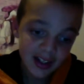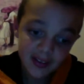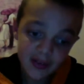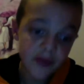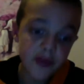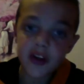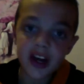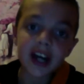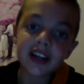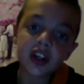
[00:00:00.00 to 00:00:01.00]
They
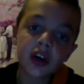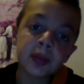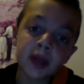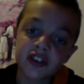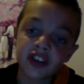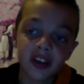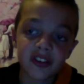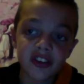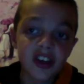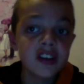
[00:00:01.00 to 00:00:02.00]
had a couple of
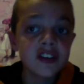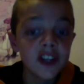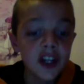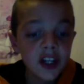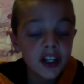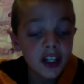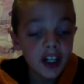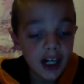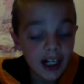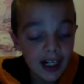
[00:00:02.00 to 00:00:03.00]
chances, which